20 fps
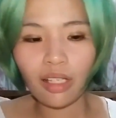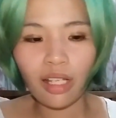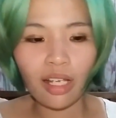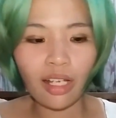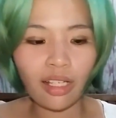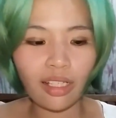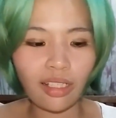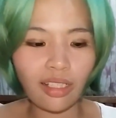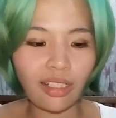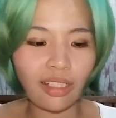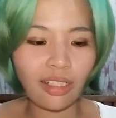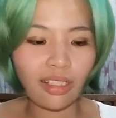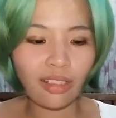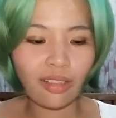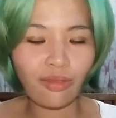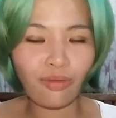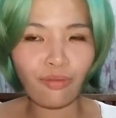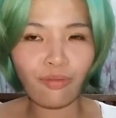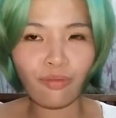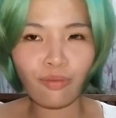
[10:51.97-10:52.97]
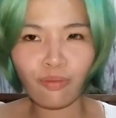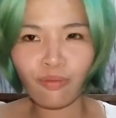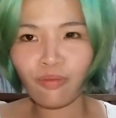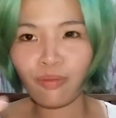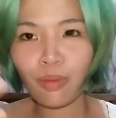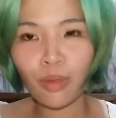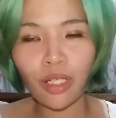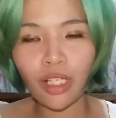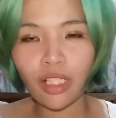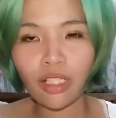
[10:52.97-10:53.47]
like
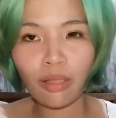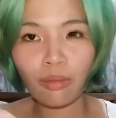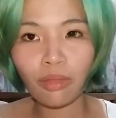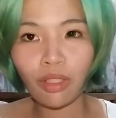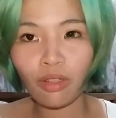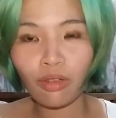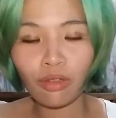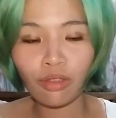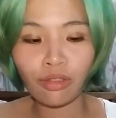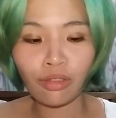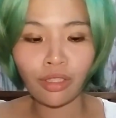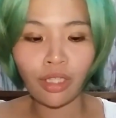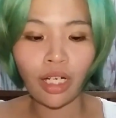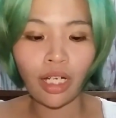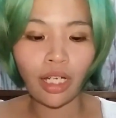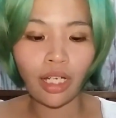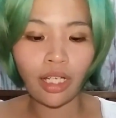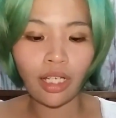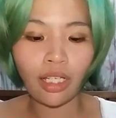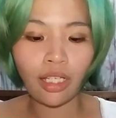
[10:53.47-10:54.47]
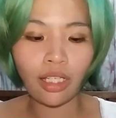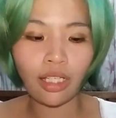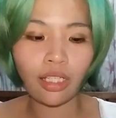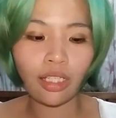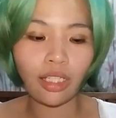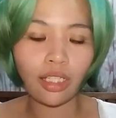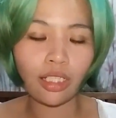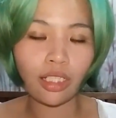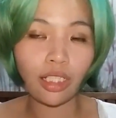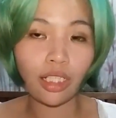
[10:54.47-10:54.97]
putting something on your eye,
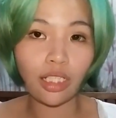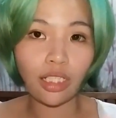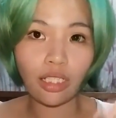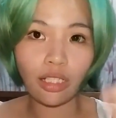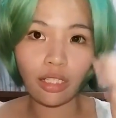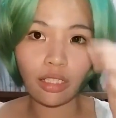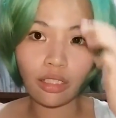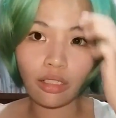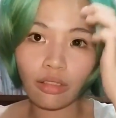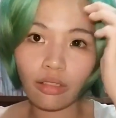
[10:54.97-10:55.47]
and that's not